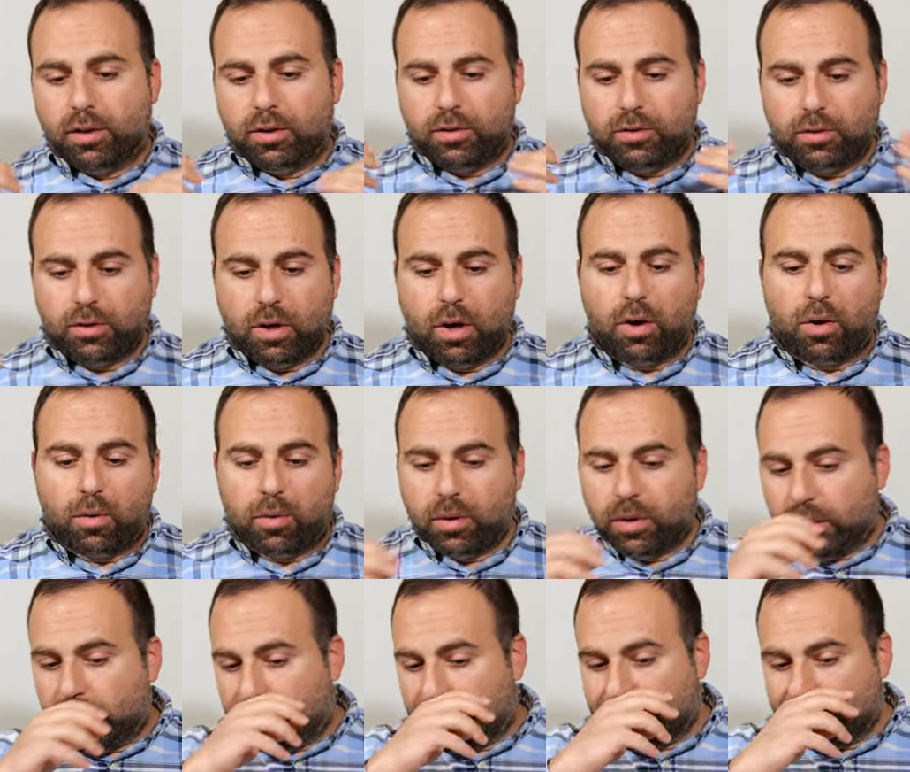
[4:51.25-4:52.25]
So
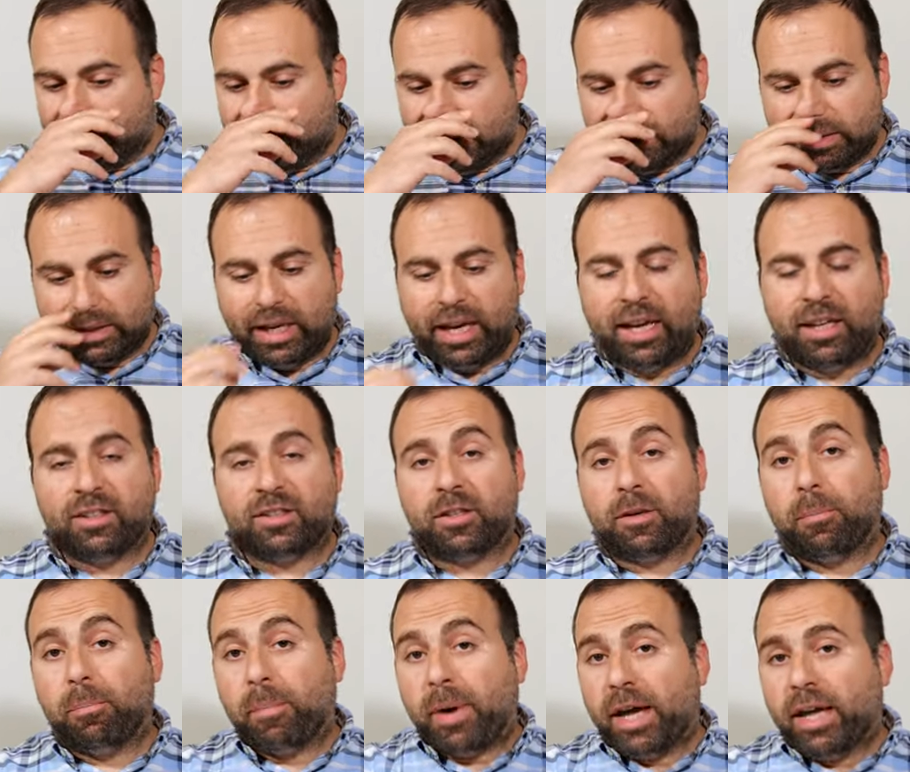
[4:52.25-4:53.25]
in this
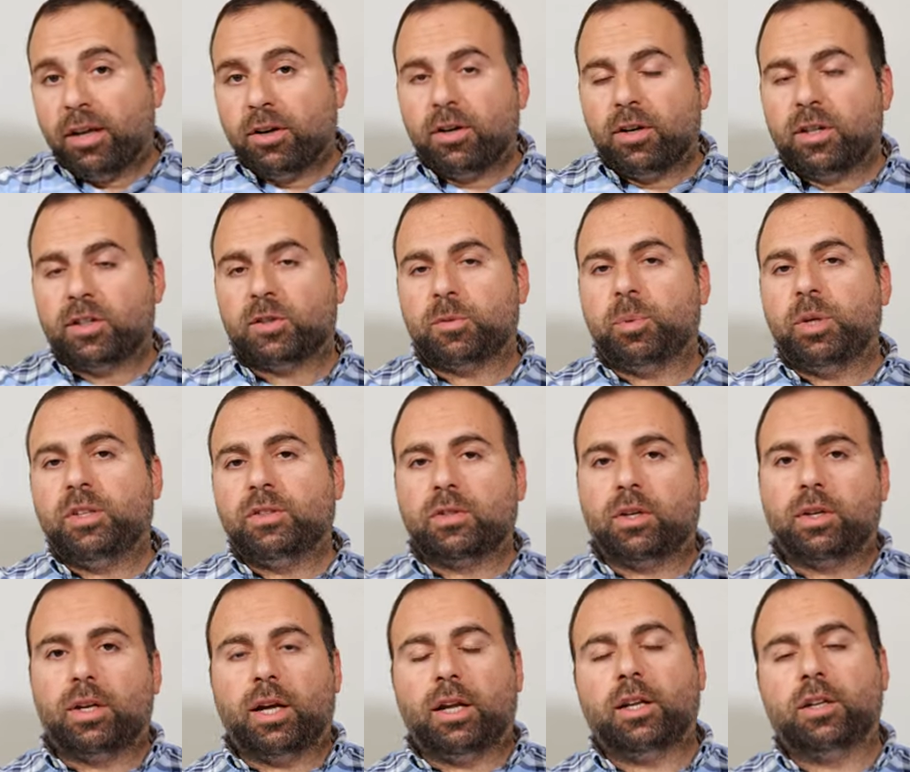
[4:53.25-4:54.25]
case, my internet speeds
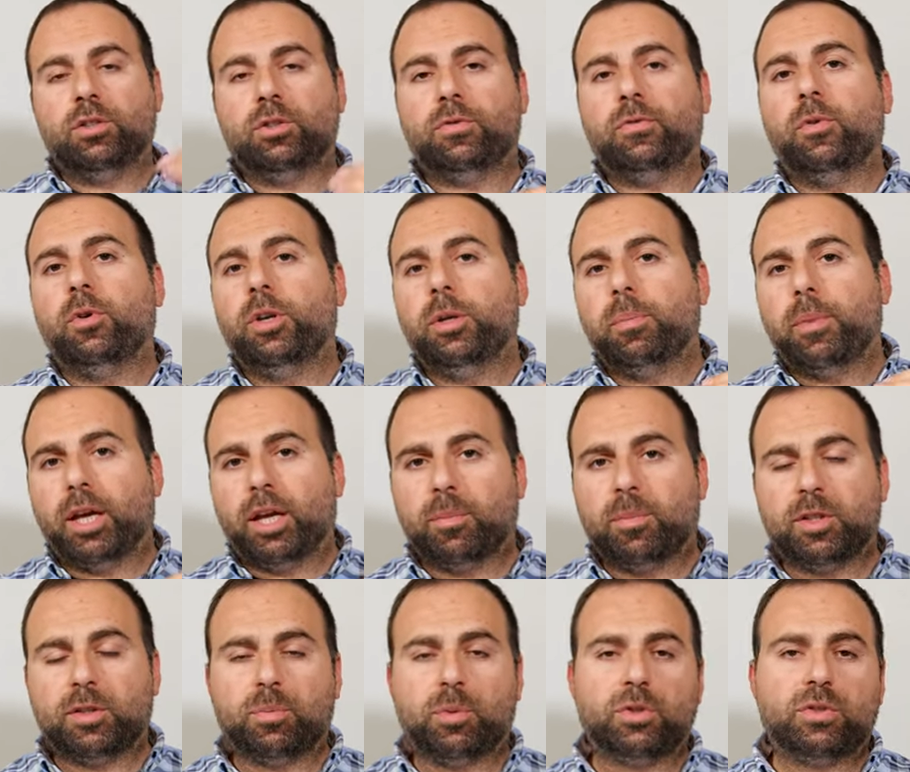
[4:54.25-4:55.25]
are 940
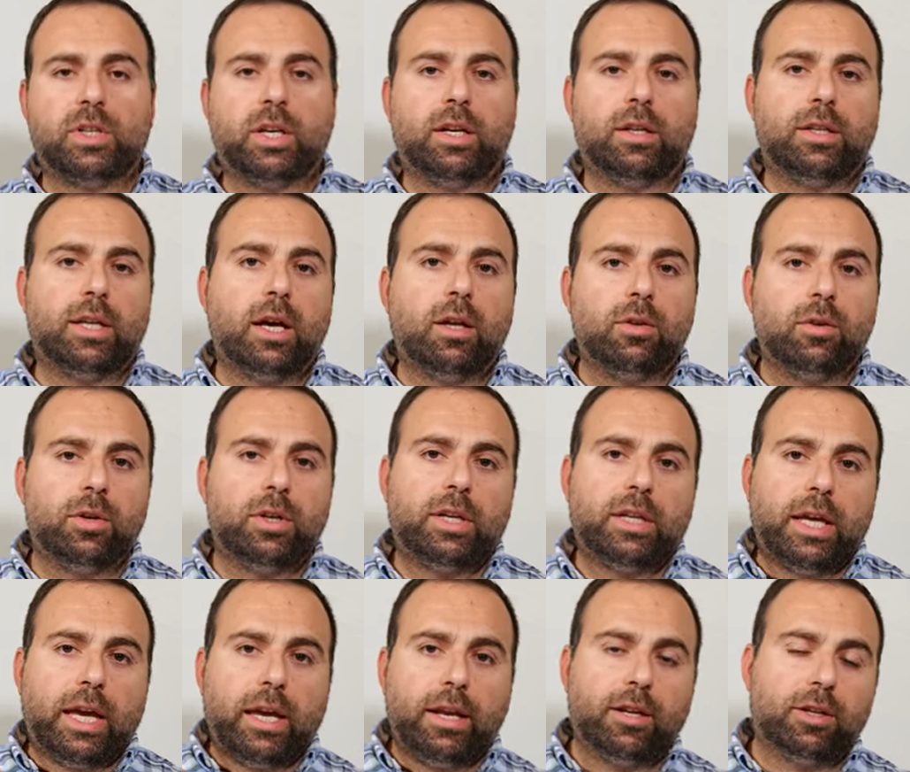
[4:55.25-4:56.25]
megabits per second download
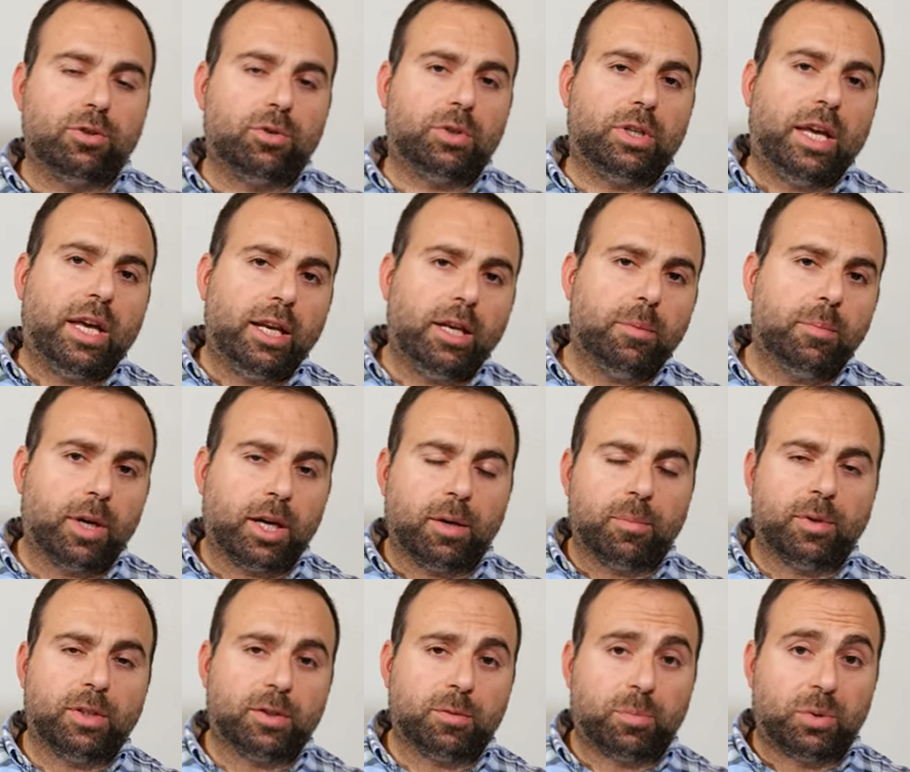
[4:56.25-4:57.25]
and 880
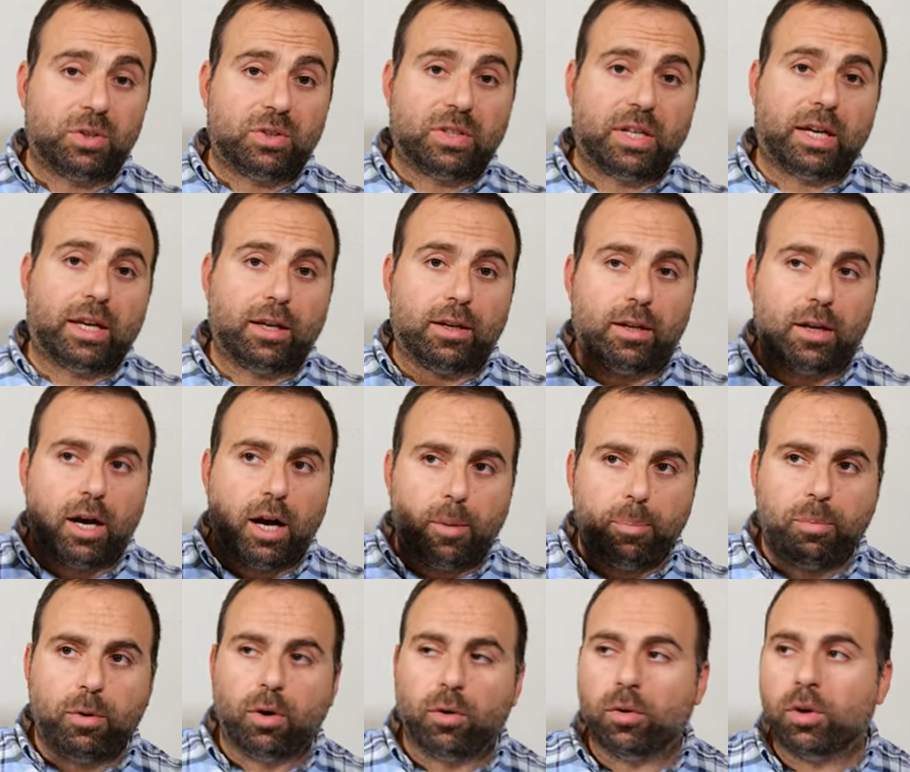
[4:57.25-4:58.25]
megabits per second
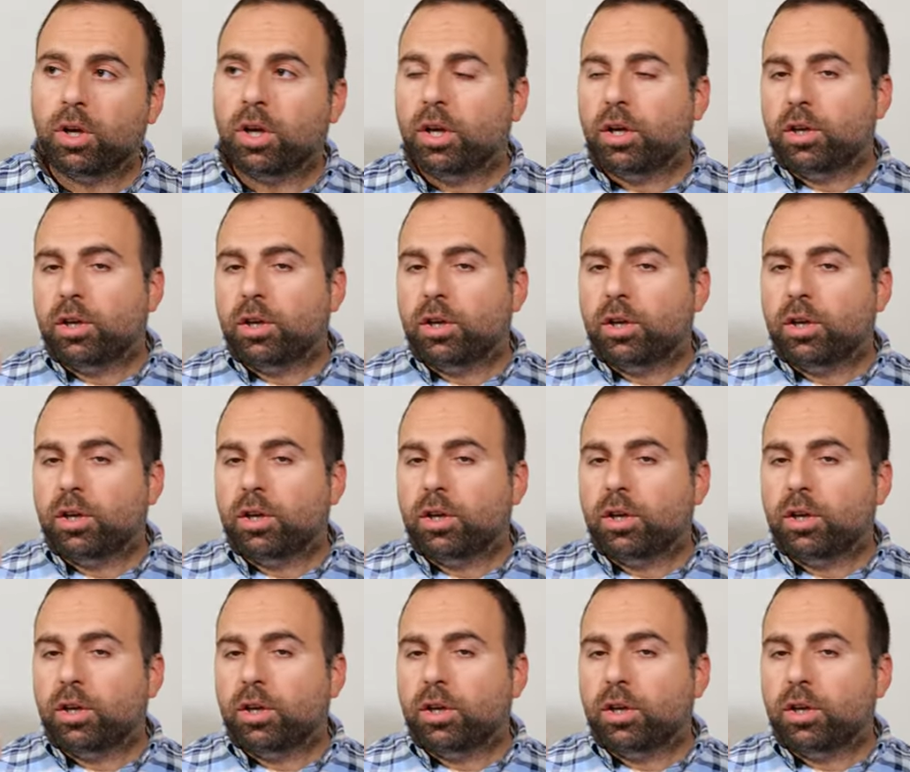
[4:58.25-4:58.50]
upload.